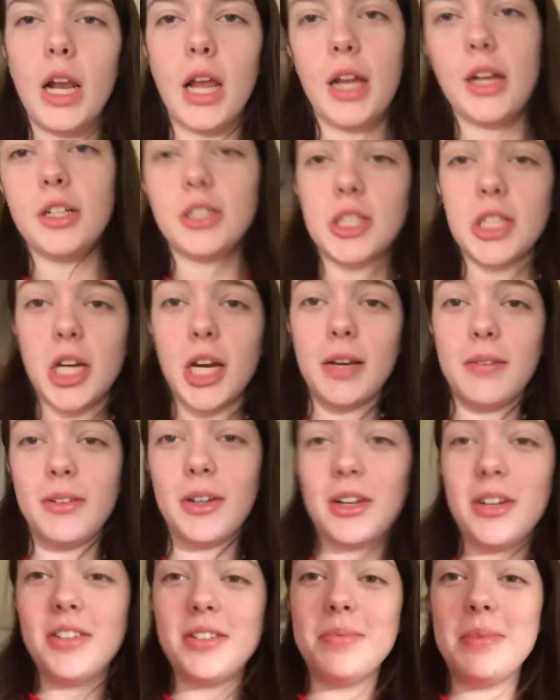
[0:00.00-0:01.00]
lunch, I'm
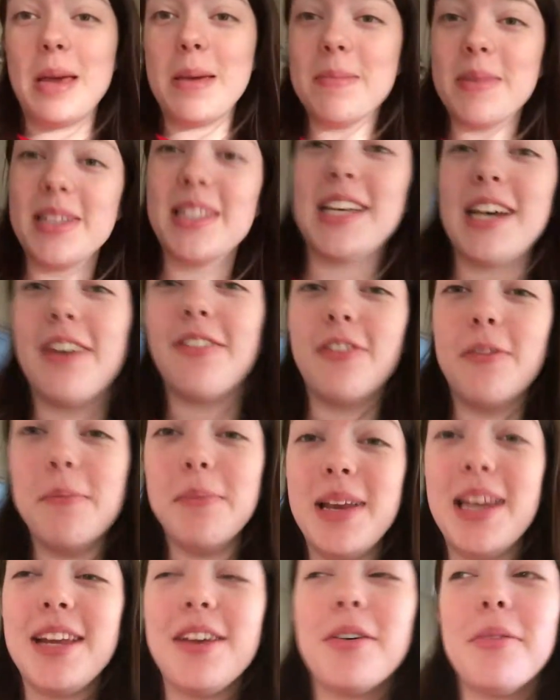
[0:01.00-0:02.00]
going to make myself a
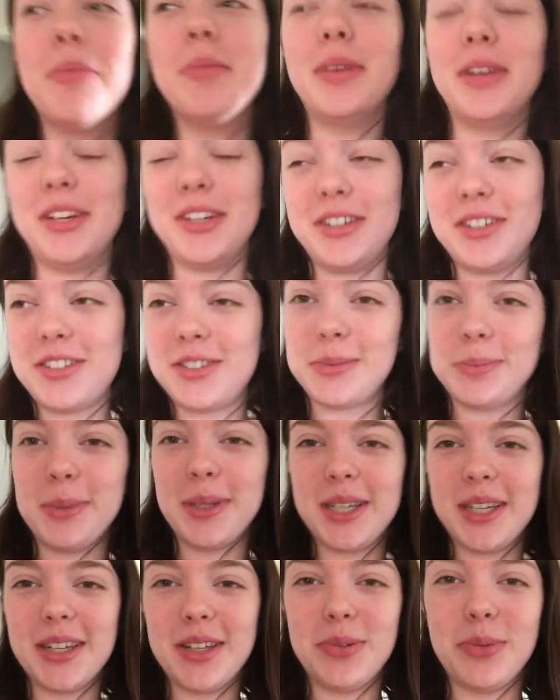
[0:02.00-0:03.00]
mini omelette,
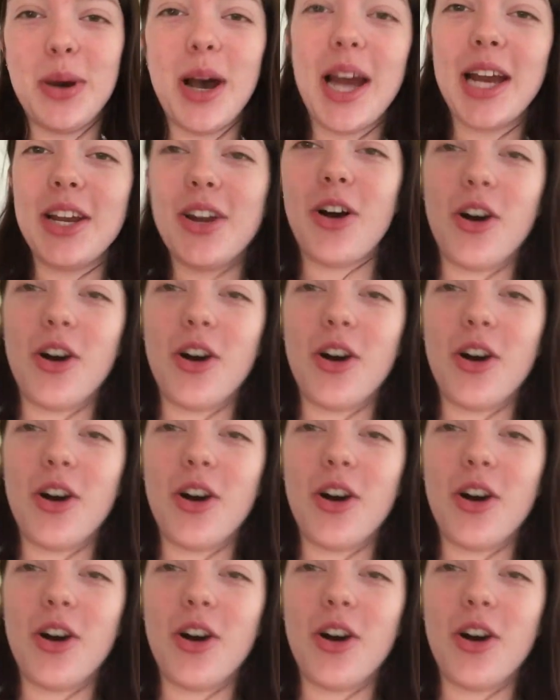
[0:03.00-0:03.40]
because why